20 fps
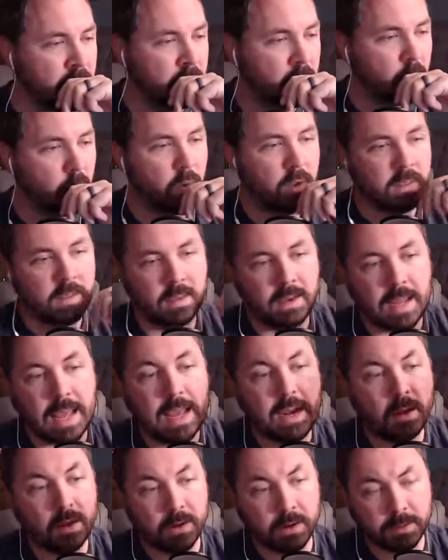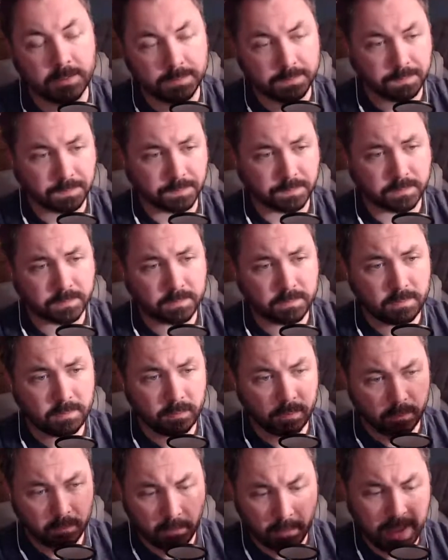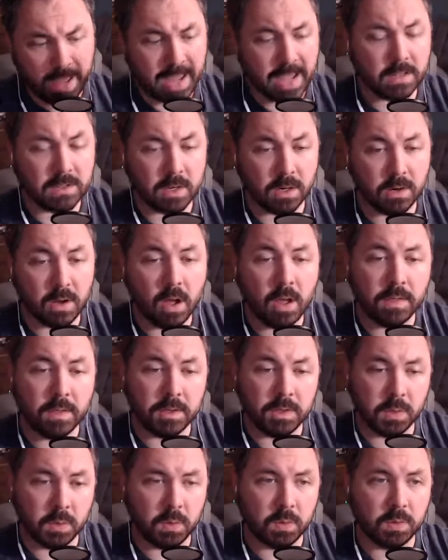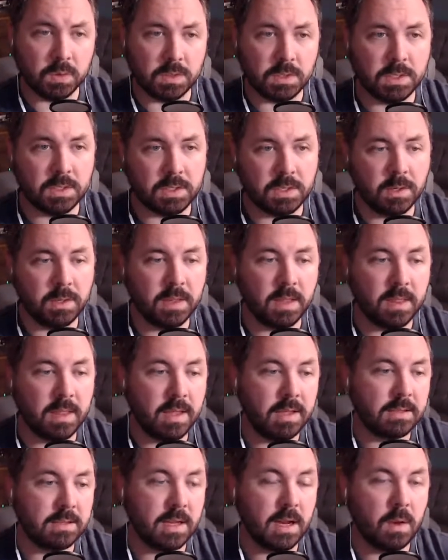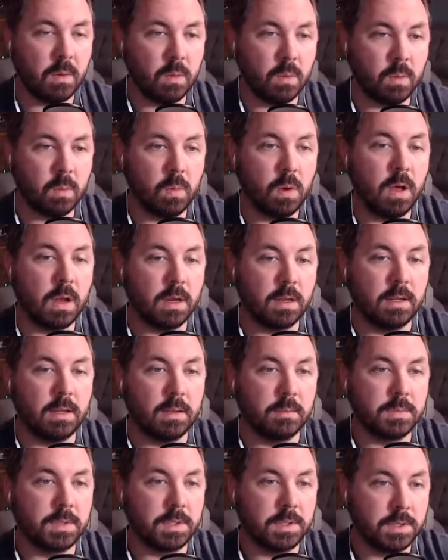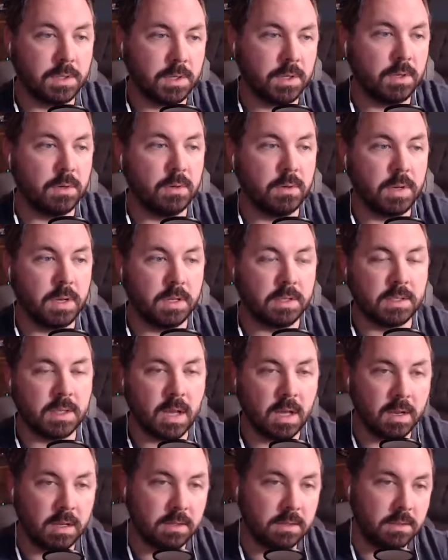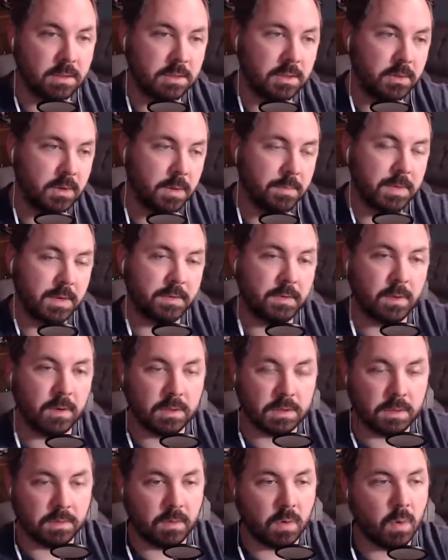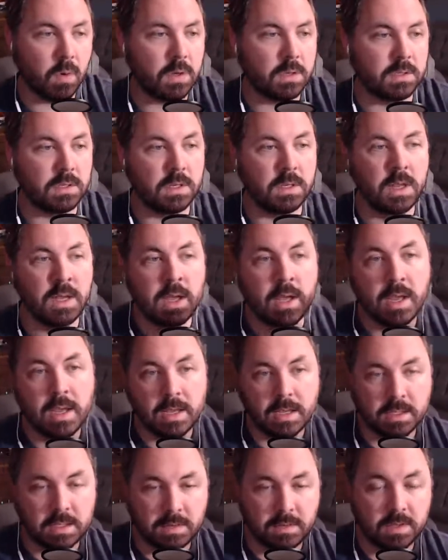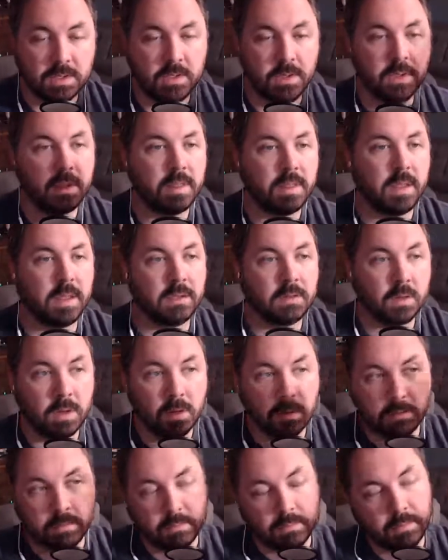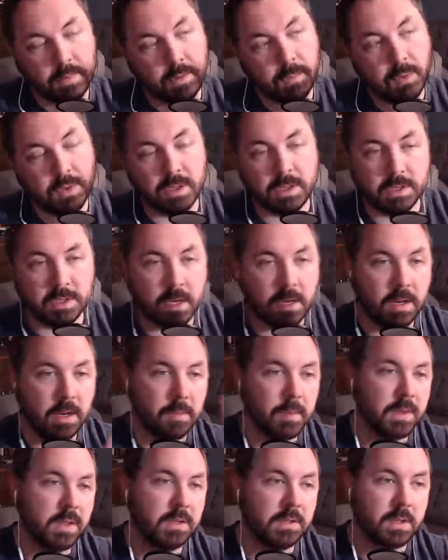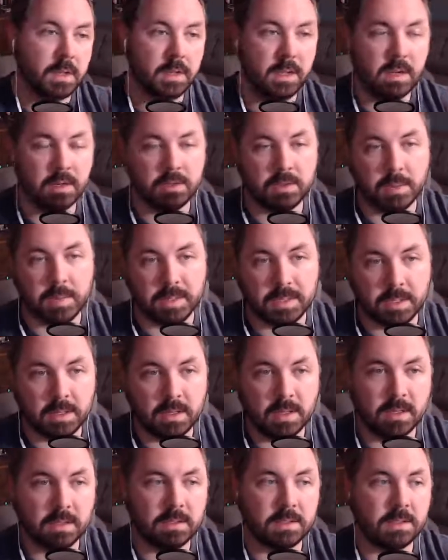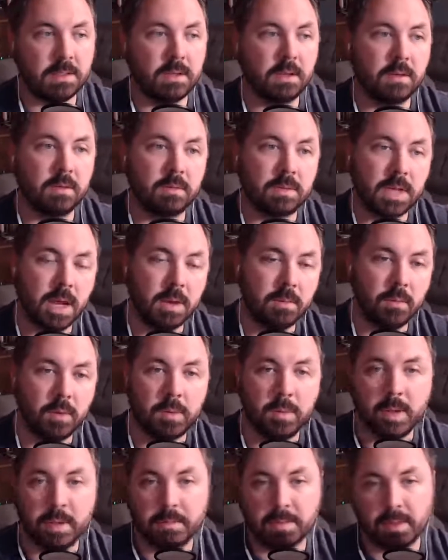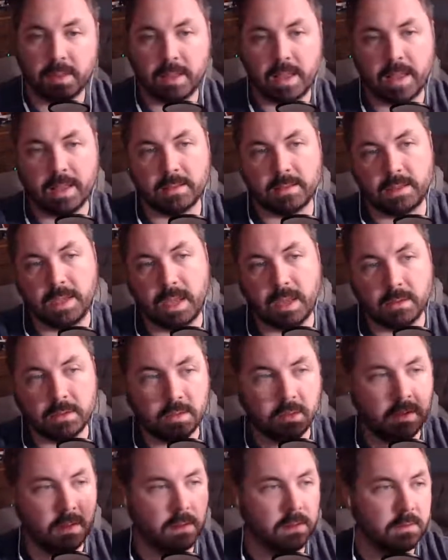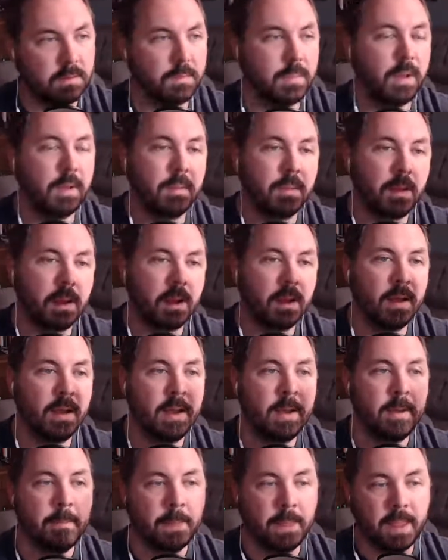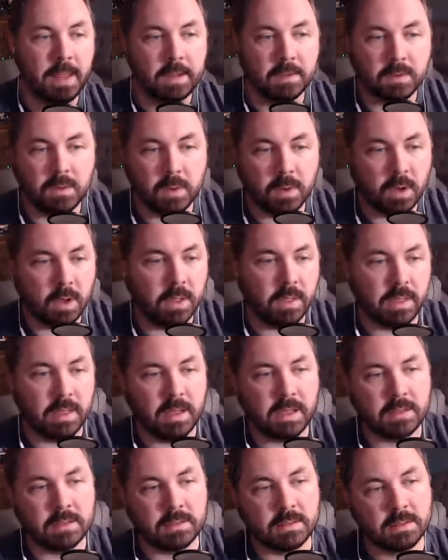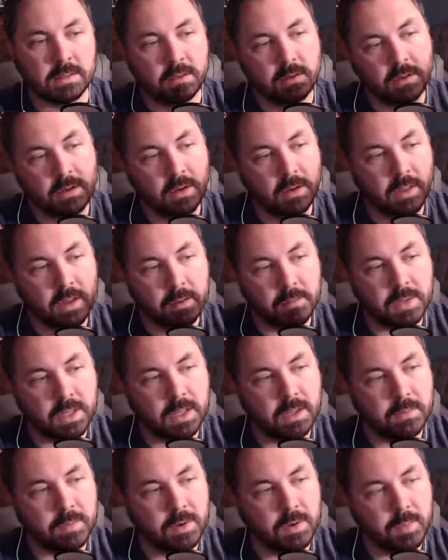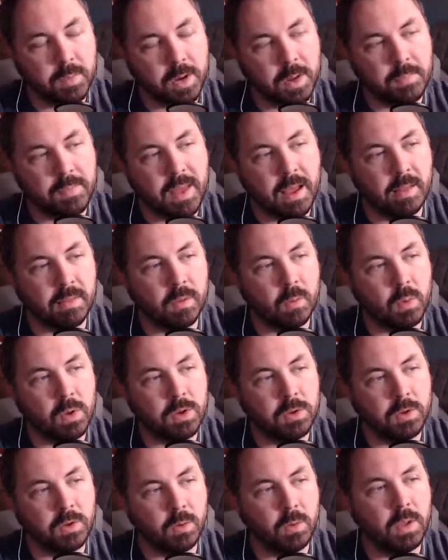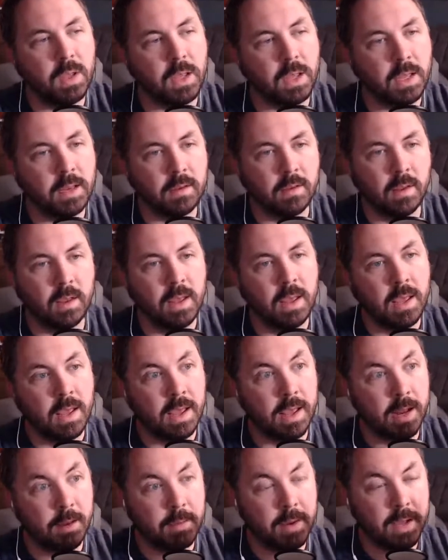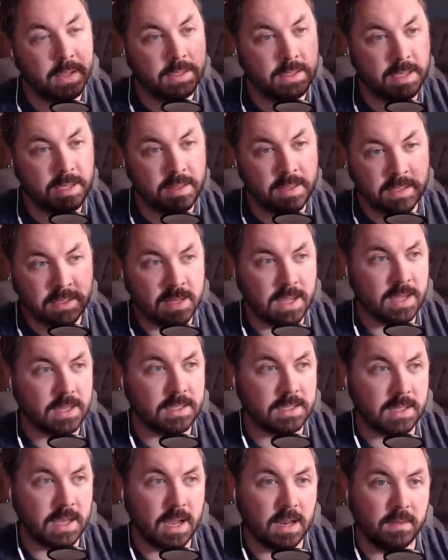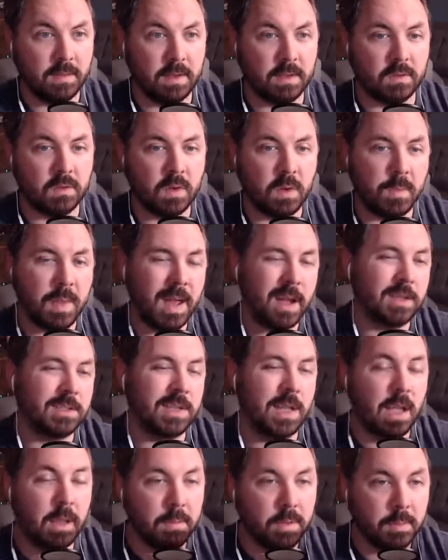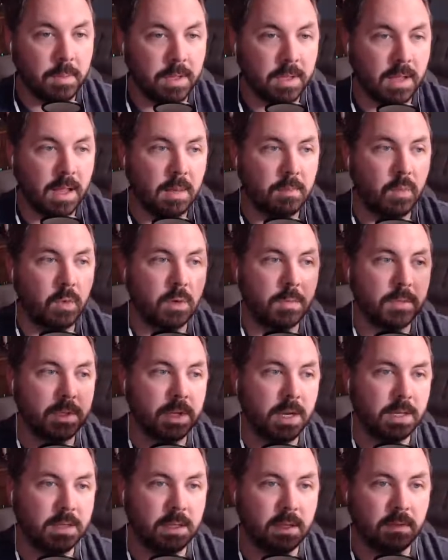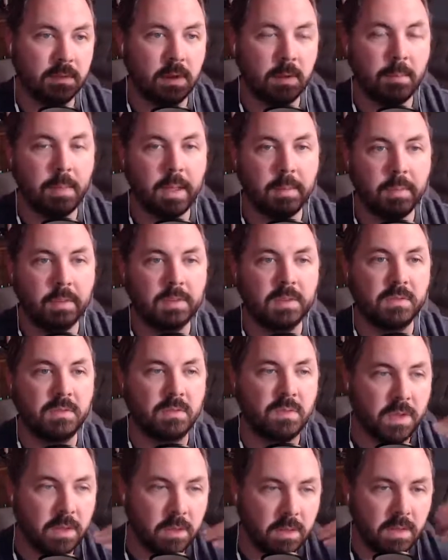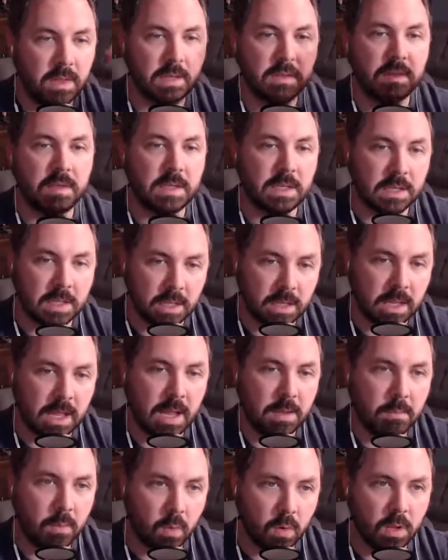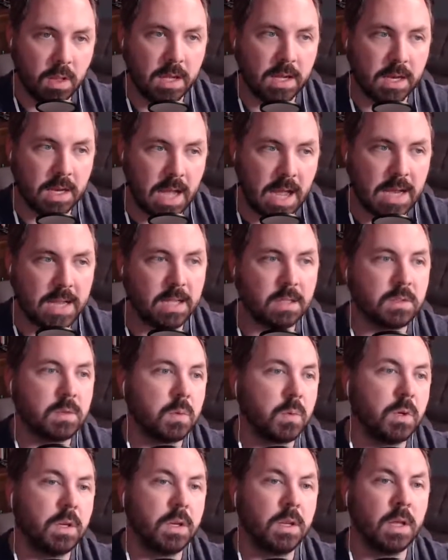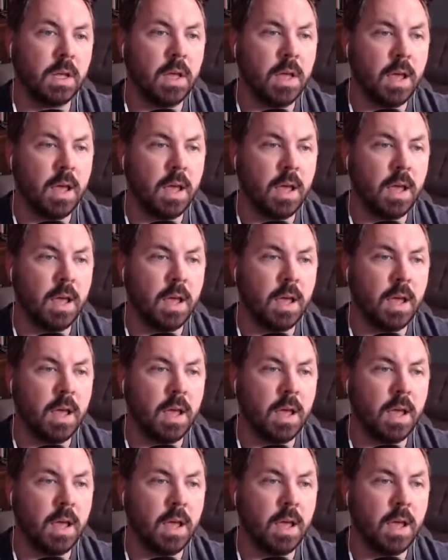With an editor, my hands aren't on the tools. He's doing the things that I wanted him to do, and he's cutting to script at first, of course, and he's even doing the things where I'm, put this shot here, put this shot there, trim it to this, time remap to that, scale to this, blah blah blah. And he's doing all the things that I'm telling him to do, but I'm not the one doing it, and I'm not seeing the tech side of it. So I'm actually able to be a lot more objective, and I'm able to feel the scene a lot more like an audience would.